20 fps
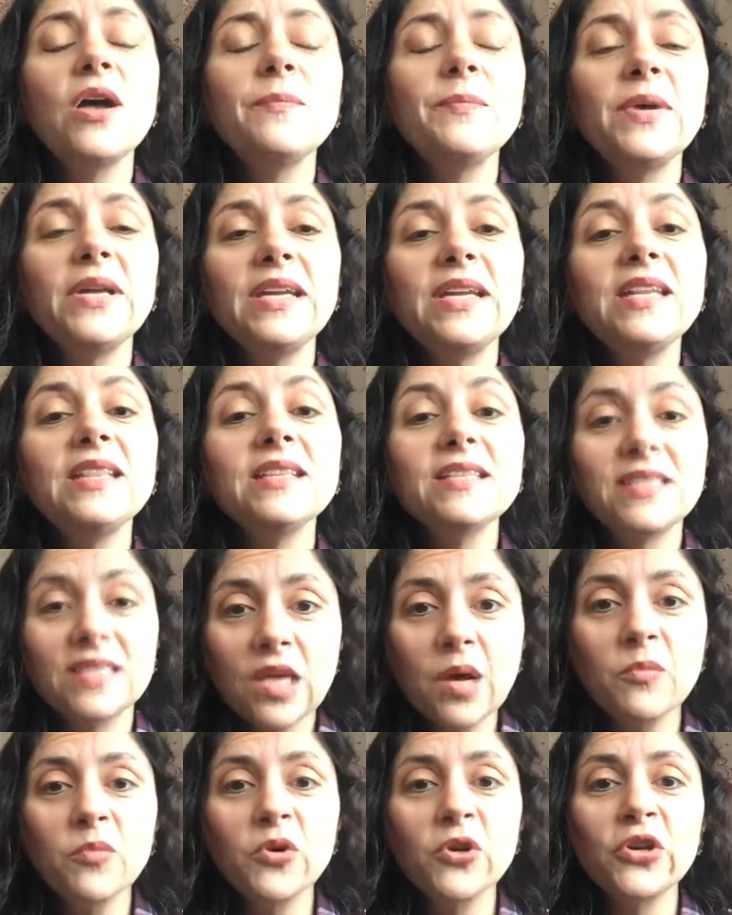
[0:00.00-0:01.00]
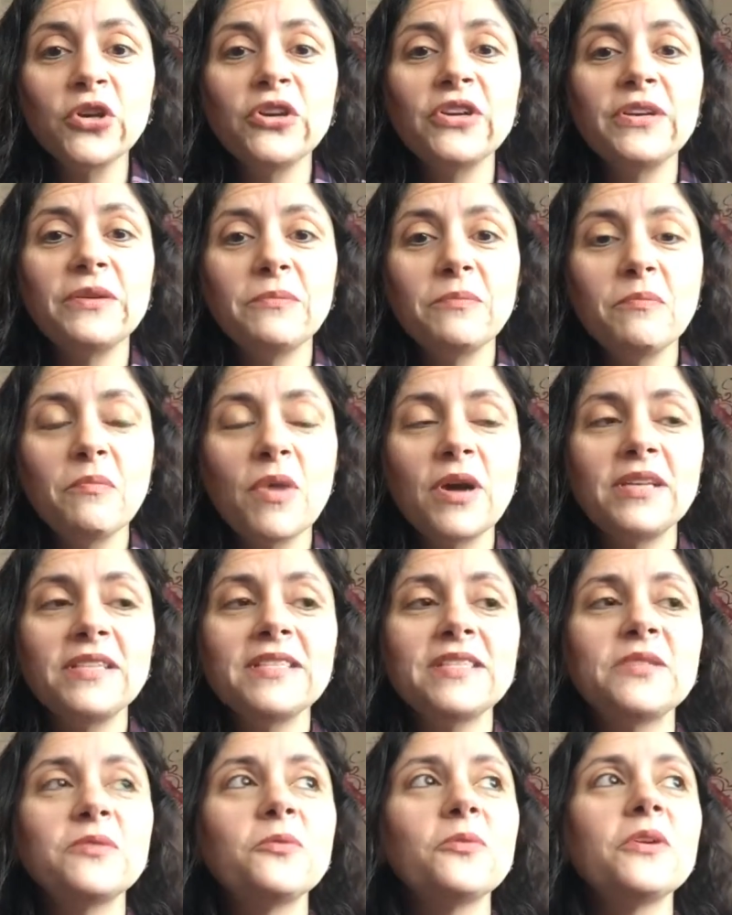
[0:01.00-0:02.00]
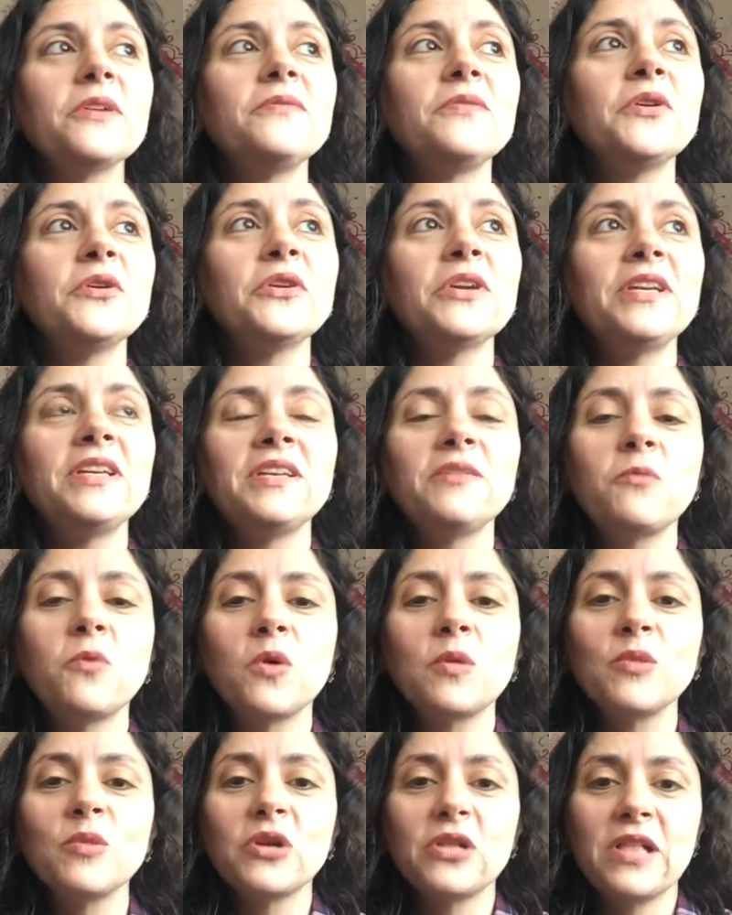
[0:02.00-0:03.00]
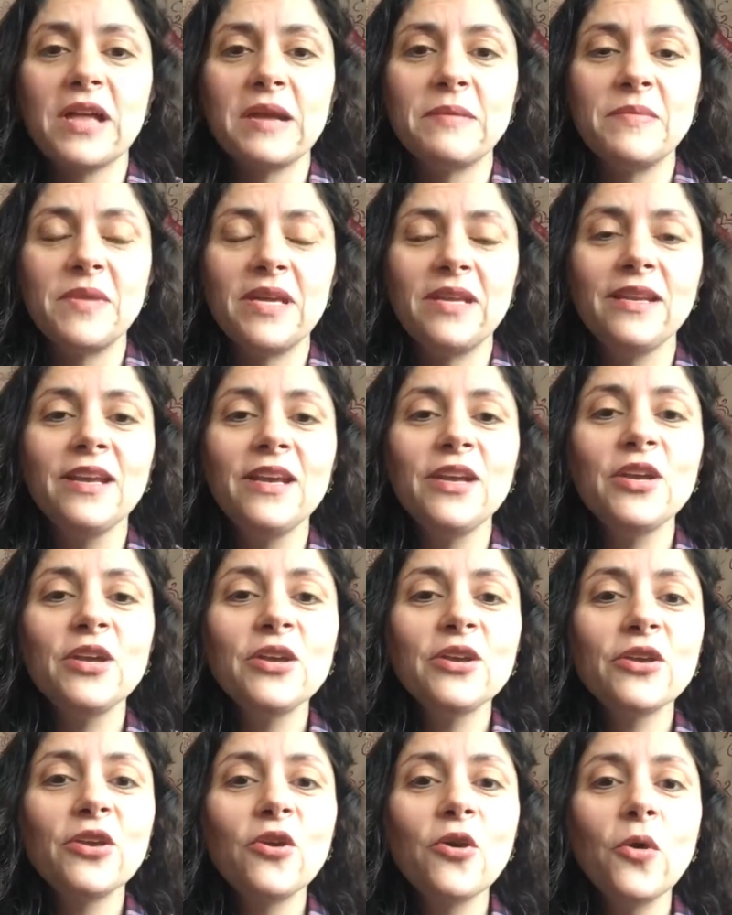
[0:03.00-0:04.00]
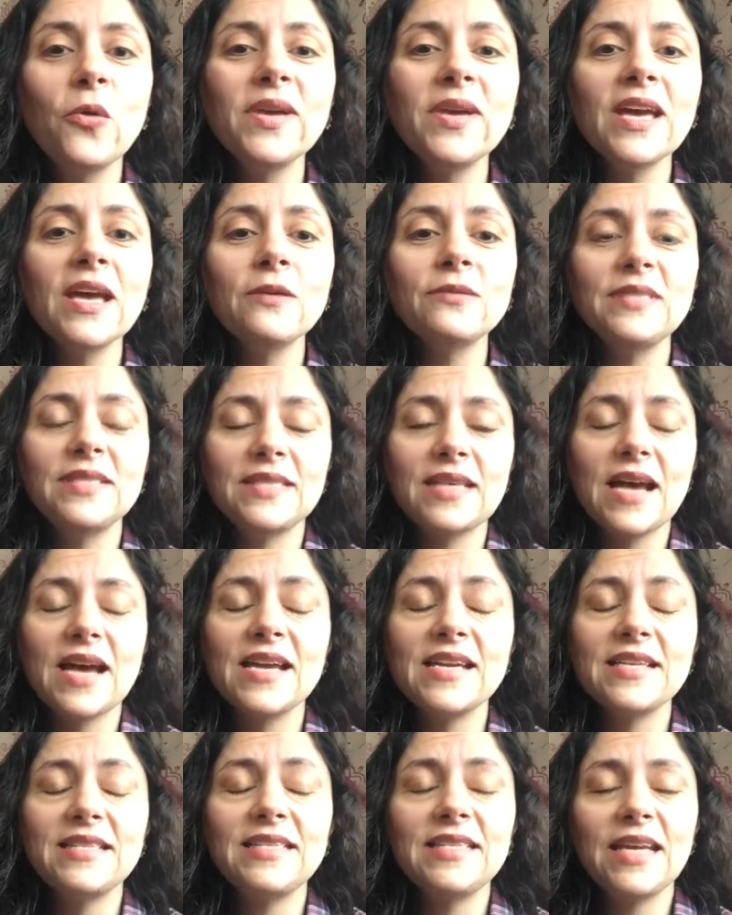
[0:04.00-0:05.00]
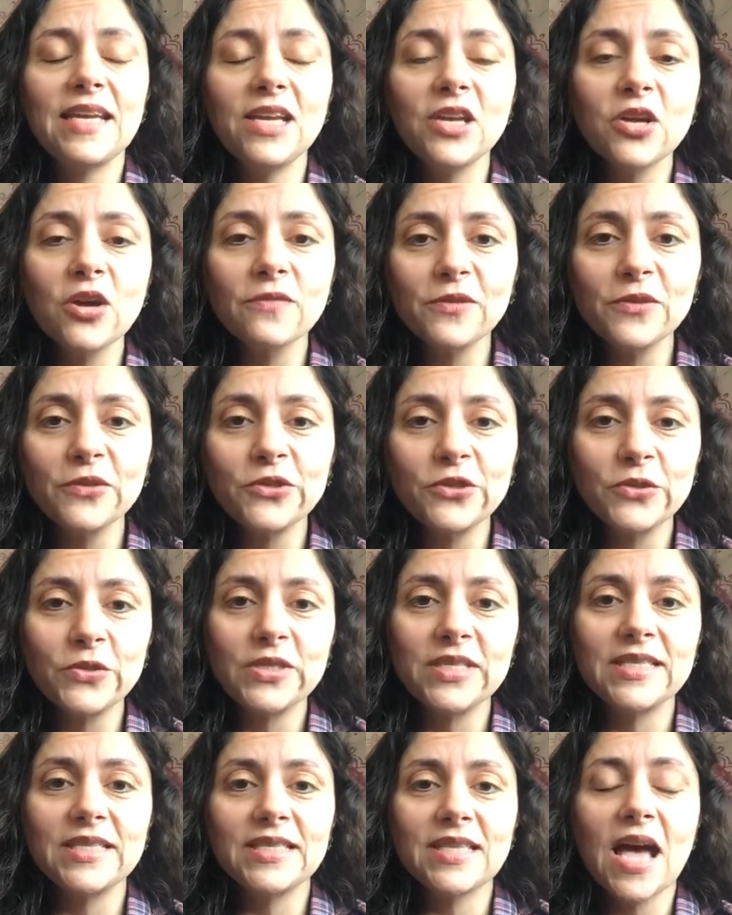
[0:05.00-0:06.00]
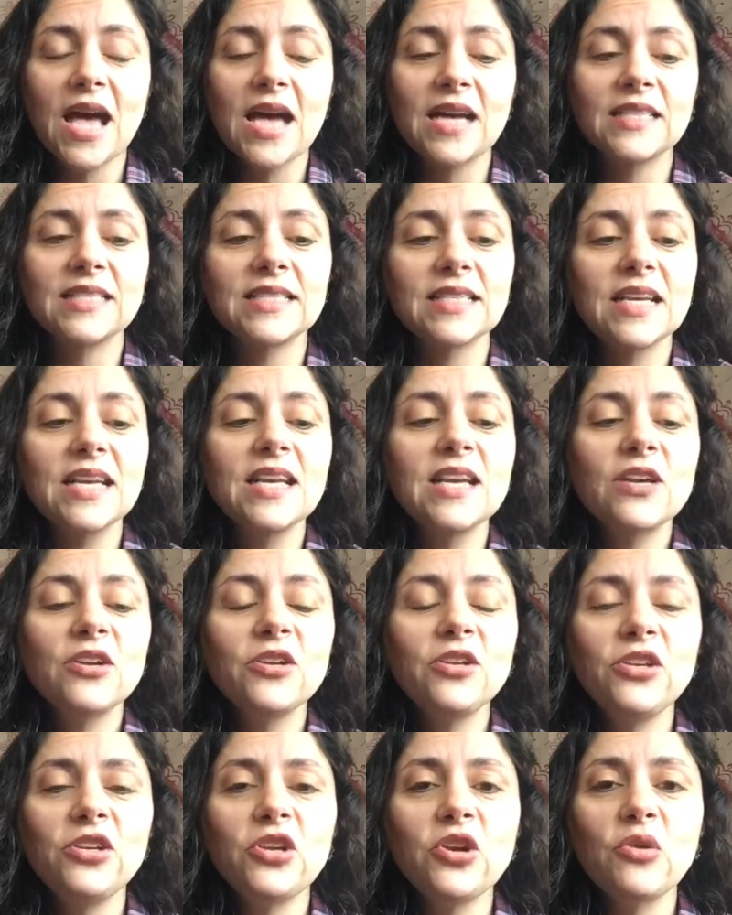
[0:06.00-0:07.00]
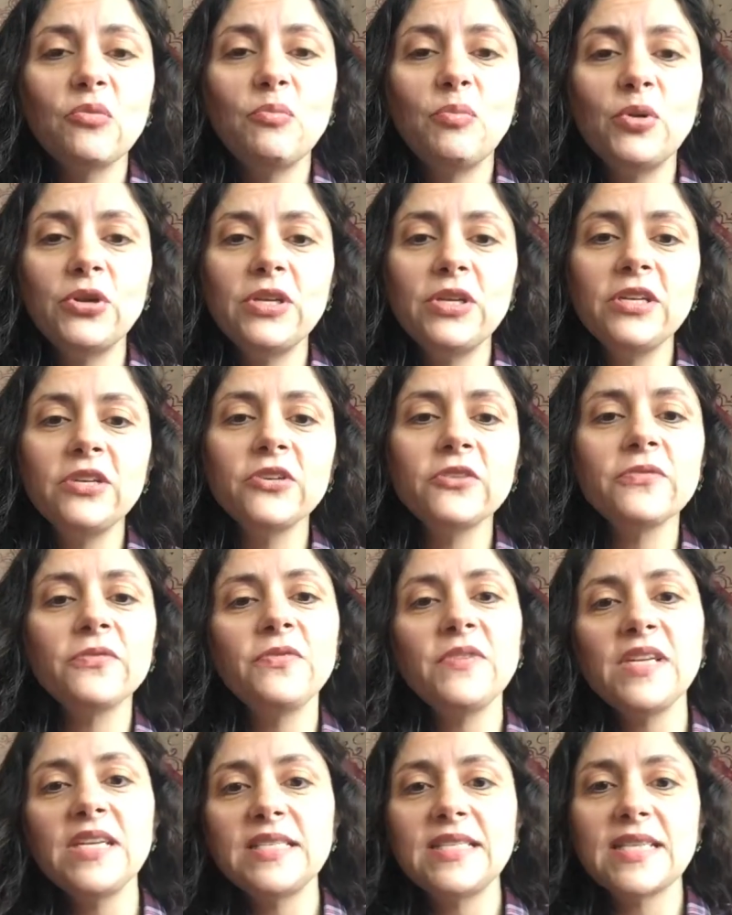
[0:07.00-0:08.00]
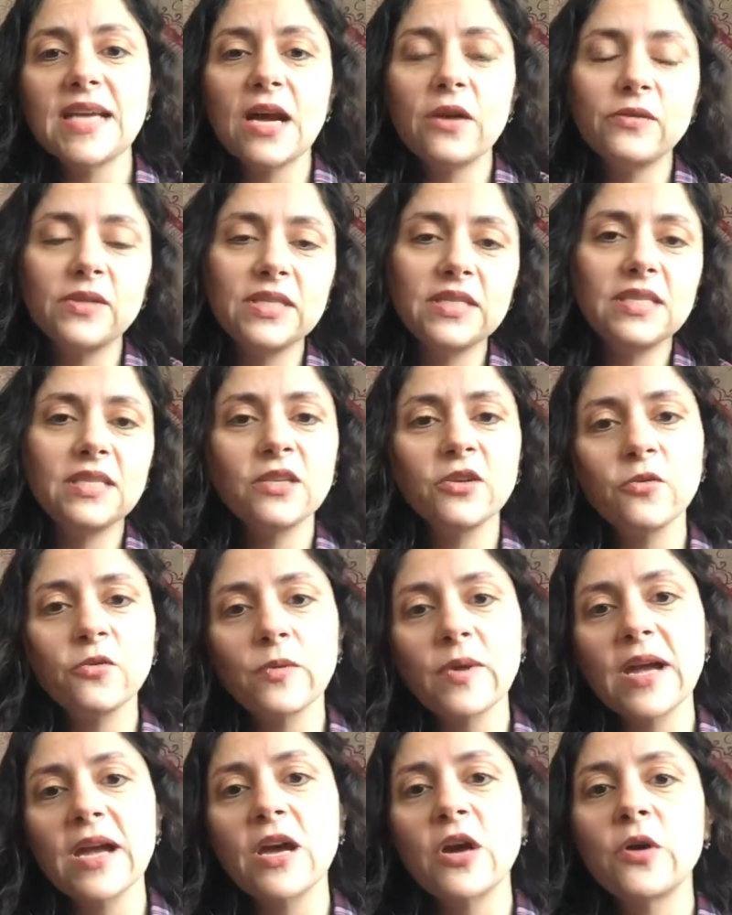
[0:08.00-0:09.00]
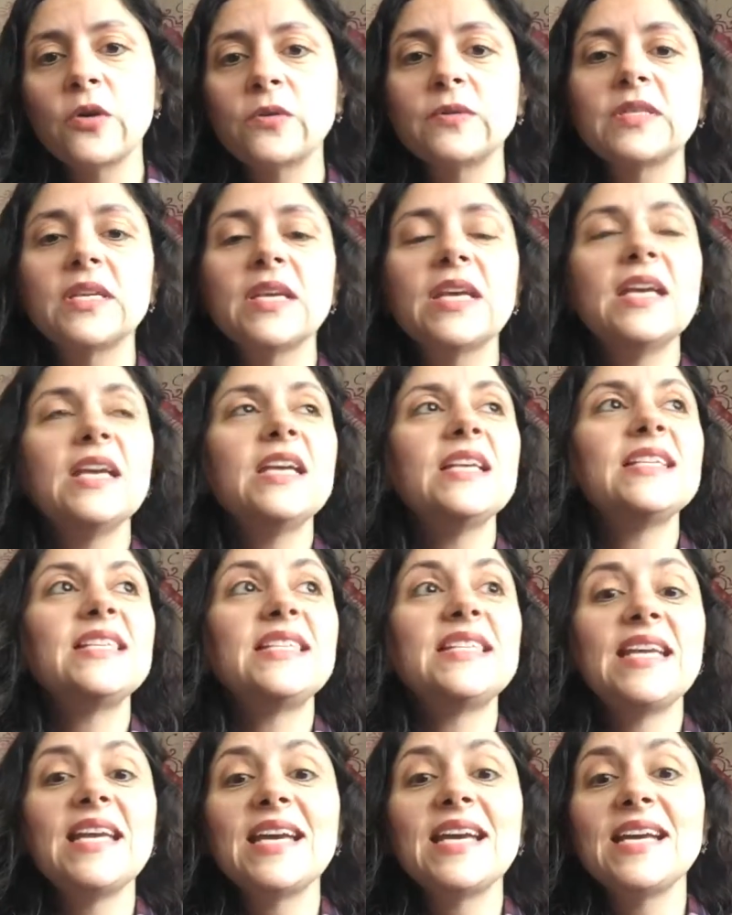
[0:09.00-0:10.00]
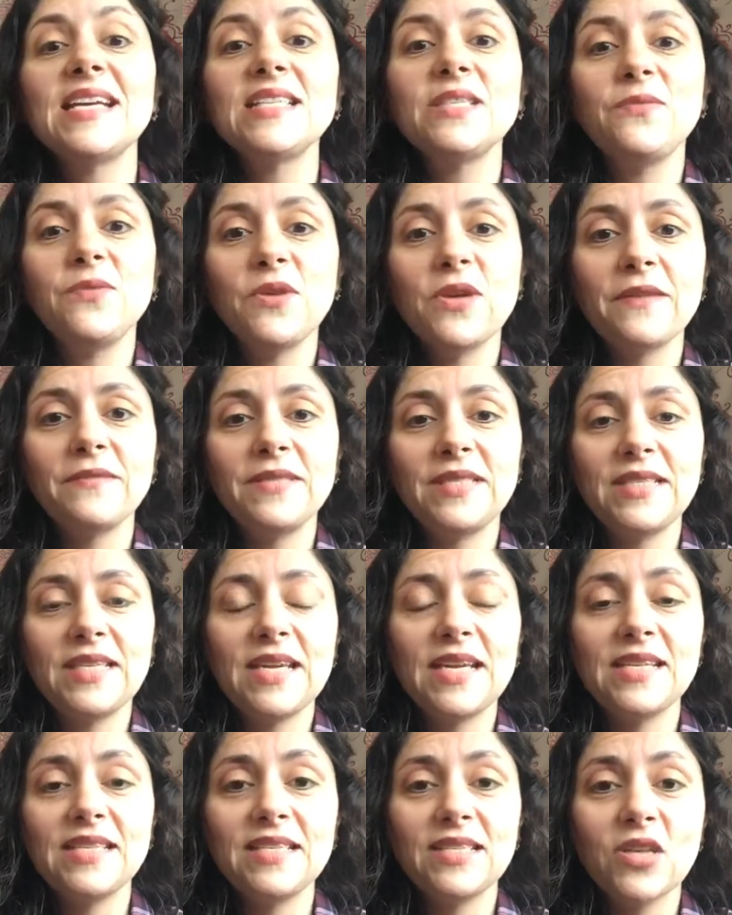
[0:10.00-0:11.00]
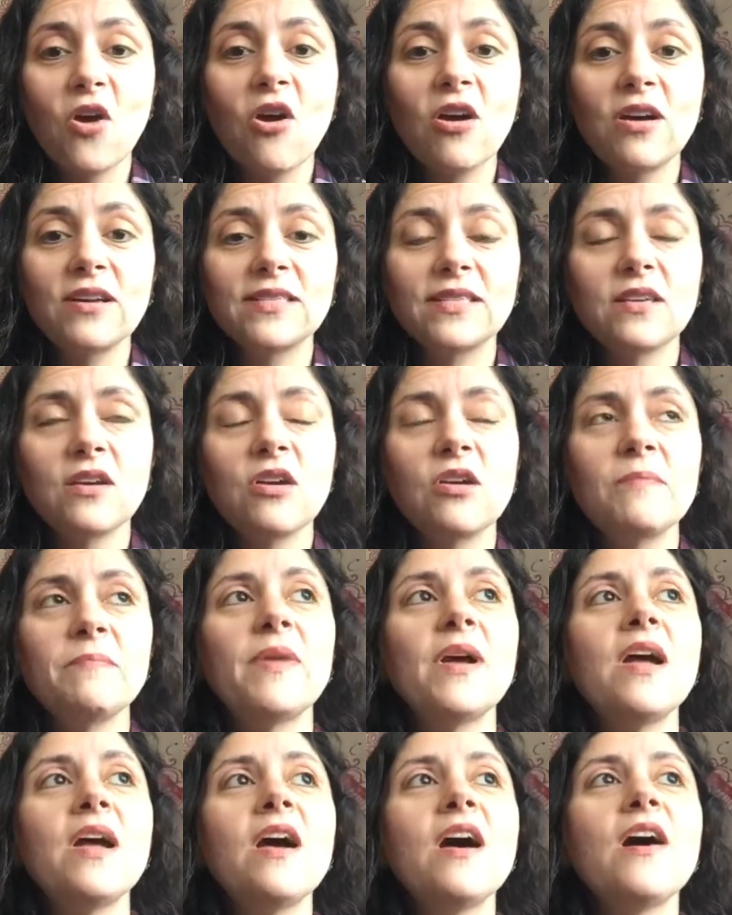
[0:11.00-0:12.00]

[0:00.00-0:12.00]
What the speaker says: but in the summer months, or if you're in a warmer climate, going outside, taking off your shoes and socks, putting your feet down into the ground, sand, if you have sand, is awesome.